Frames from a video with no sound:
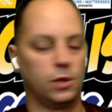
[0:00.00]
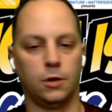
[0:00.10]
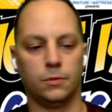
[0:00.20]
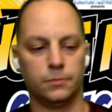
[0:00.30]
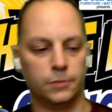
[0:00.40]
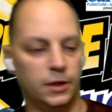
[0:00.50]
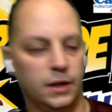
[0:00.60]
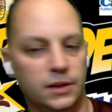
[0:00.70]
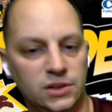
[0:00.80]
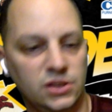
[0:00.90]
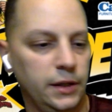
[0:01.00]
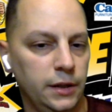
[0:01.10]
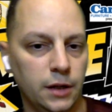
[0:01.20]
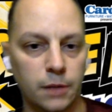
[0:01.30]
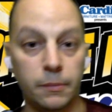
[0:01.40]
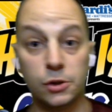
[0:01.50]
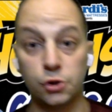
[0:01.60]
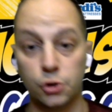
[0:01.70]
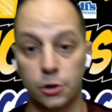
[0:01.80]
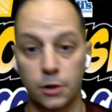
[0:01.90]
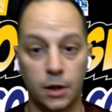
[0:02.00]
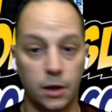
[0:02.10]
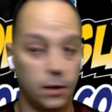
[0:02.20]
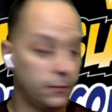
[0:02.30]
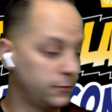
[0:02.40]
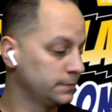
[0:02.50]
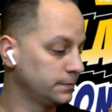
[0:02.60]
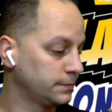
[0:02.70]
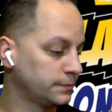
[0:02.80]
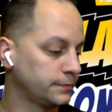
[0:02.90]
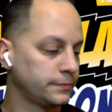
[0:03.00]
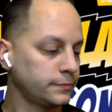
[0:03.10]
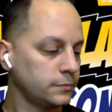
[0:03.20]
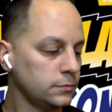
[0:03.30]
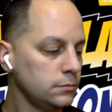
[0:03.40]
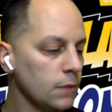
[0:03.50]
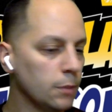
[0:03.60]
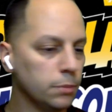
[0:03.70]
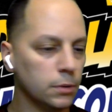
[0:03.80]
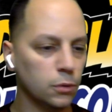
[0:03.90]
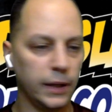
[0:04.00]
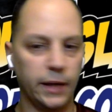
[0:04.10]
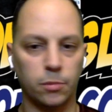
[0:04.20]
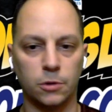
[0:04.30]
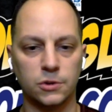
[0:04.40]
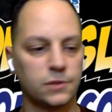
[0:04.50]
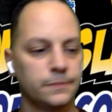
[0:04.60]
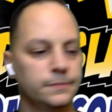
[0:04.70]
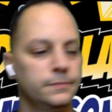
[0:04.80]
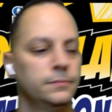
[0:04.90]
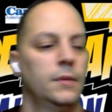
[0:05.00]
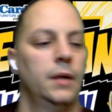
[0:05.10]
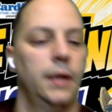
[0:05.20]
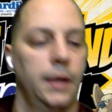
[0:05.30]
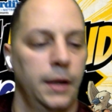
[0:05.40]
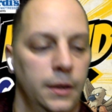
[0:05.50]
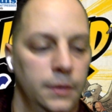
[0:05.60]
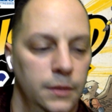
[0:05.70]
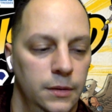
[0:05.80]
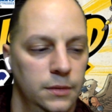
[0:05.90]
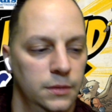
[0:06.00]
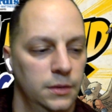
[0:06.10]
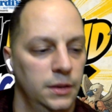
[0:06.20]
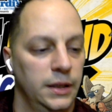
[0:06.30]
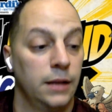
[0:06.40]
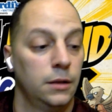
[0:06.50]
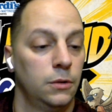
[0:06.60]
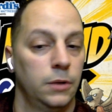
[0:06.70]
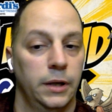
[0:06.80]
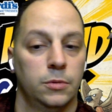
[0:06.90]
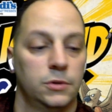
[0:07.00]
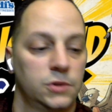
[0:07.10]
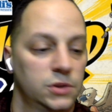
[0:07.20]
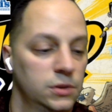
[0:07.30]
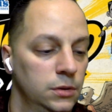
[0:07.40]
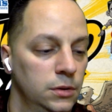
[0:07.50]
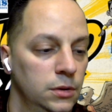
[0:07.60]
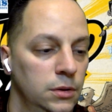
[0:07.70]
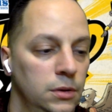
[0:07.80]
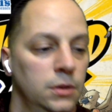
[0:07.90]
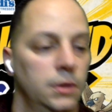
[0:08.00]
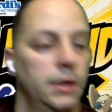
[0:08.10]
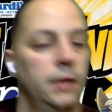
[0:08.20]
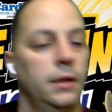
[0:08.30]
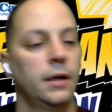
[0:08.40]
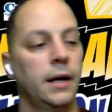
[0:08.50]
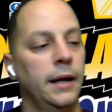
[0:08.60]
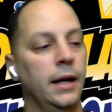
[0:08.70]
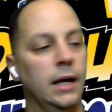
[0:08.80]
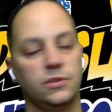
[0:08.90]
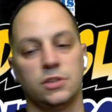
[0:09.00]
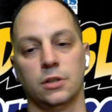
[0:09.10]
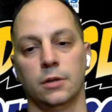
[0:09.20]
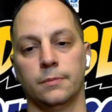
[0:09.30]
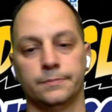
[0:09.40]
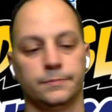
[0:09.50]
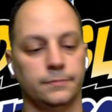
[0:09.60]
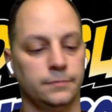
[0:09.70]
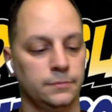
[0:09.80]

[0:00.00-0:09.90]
So you're going to see a mixture of blue labels and yellow labels. And then I have some